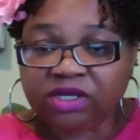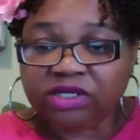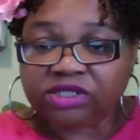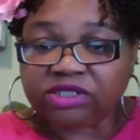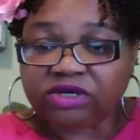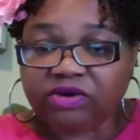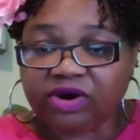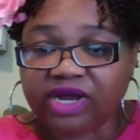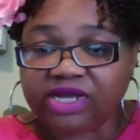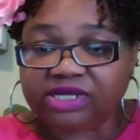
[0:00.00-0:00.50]

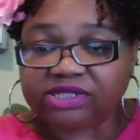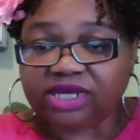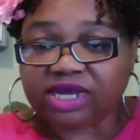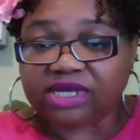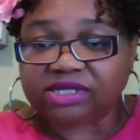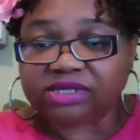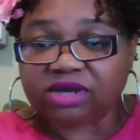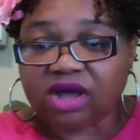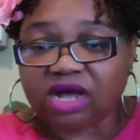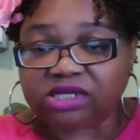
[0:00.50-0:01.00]
Tori
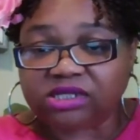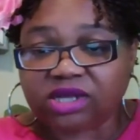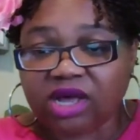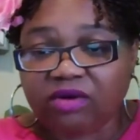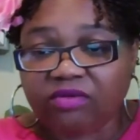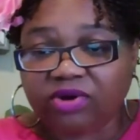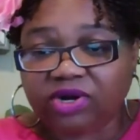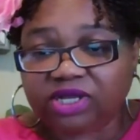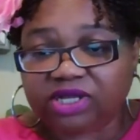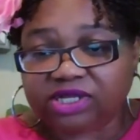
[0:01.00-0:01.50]
says, also,
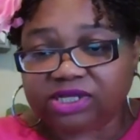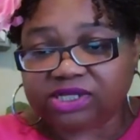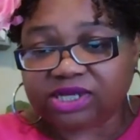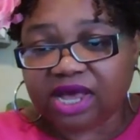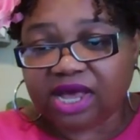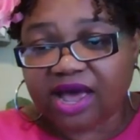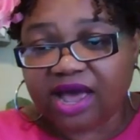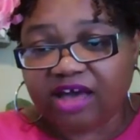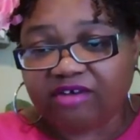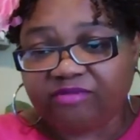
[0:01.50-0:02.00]
I wanted to say
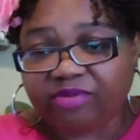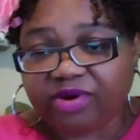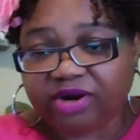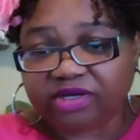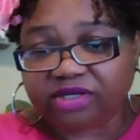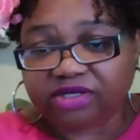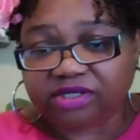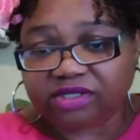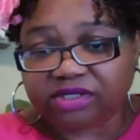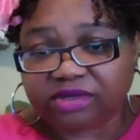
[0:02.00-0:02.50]
I have
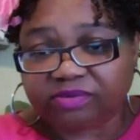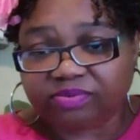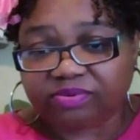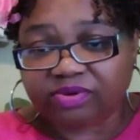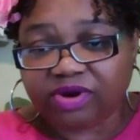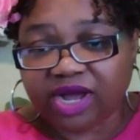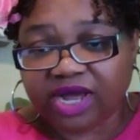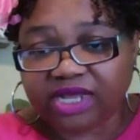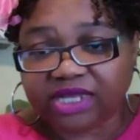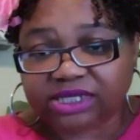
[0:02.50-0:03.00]
purchased the
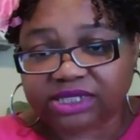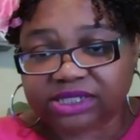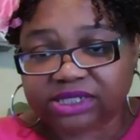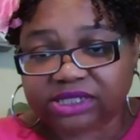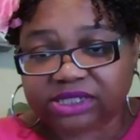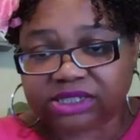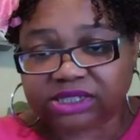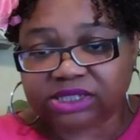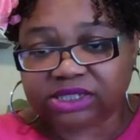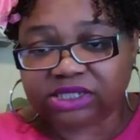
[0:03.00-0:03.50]
price
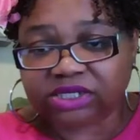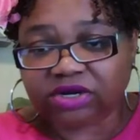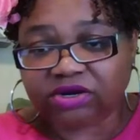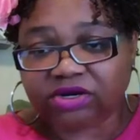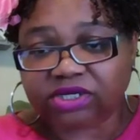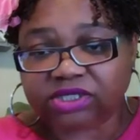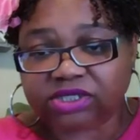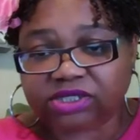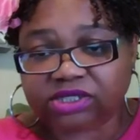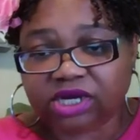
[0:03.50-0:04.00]

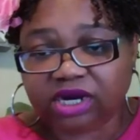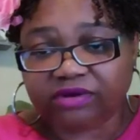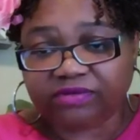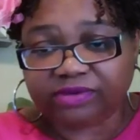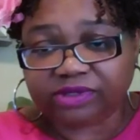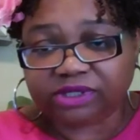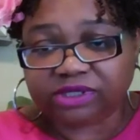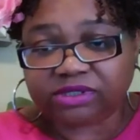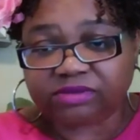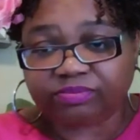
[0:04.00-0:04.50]
your
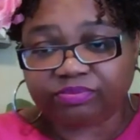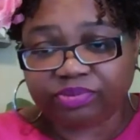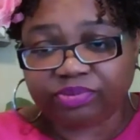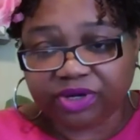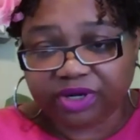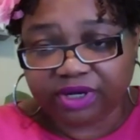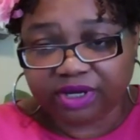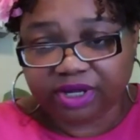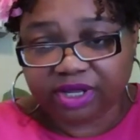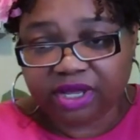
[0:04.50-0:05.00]
services
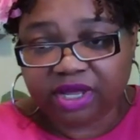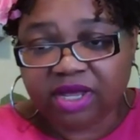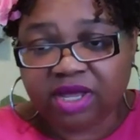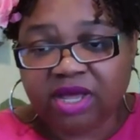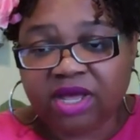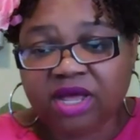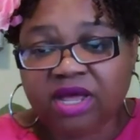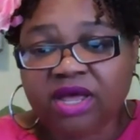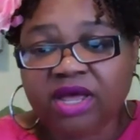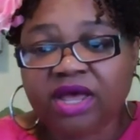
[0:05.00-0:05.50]
book
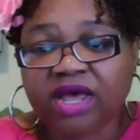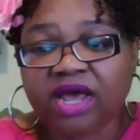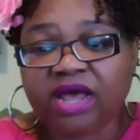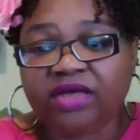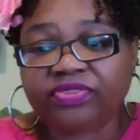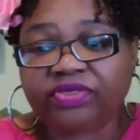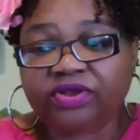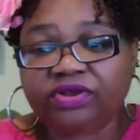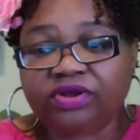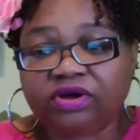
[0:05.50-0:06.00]

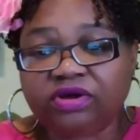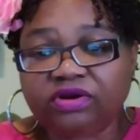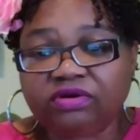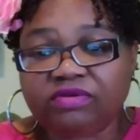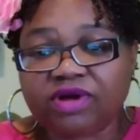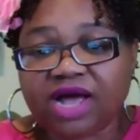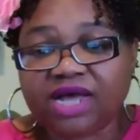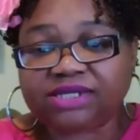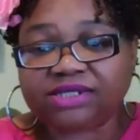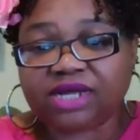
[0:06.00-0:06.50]
and the
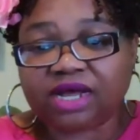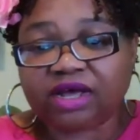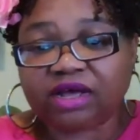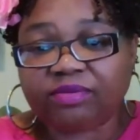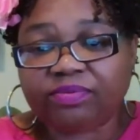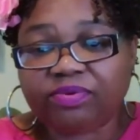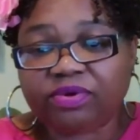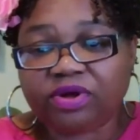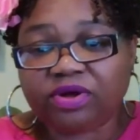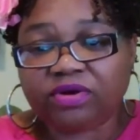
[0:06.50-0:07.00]
notarized like
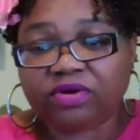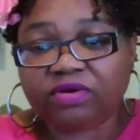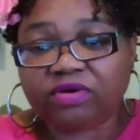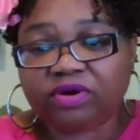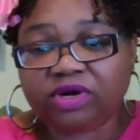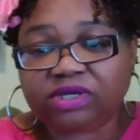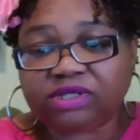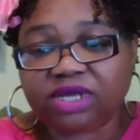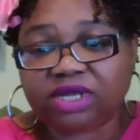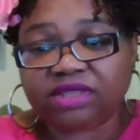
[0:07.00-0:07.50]
a pro
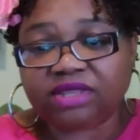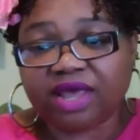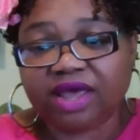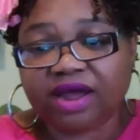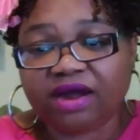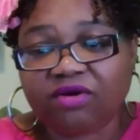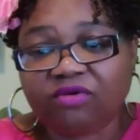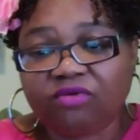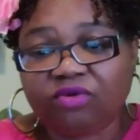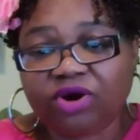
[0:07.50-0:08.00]
course, and they
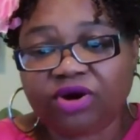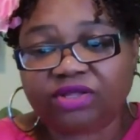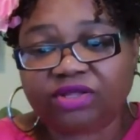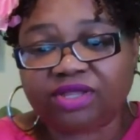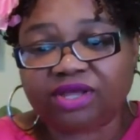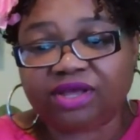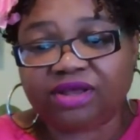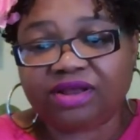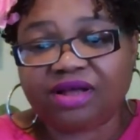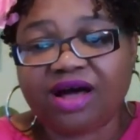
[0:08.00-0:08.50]
are worth
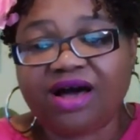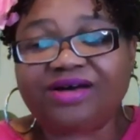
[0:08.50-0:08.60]
it.